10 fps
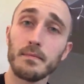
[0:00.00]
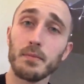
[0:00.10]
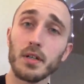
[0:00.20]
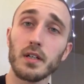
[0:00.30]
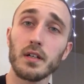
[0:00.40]

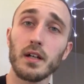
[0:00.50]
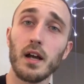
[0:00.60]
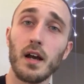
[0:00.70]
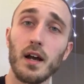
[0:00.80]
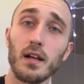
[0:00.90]
Pretty good
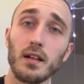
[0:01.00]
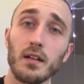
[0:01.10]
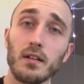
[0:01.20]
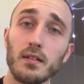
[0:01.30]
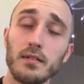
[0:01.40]

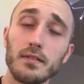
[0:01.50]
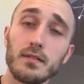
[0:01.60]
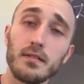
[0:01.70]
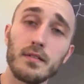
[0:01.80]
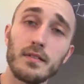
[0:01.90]
little
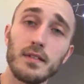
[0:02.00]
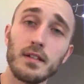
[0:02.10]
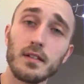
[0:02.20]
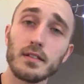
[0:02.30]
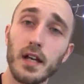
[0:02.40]

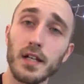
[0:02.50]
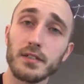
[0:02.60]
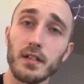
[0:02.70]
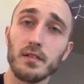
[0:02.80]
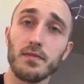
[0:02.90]

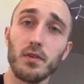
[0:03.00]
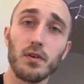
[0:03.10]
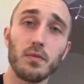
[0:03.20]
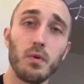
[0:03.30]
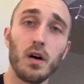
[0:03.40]
sesh at the
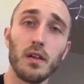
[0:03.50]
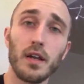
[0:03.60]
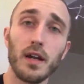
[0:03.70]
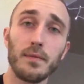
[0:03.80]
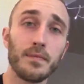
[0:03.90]
Fourth Wall
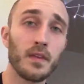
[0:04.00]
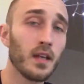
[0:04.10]
there.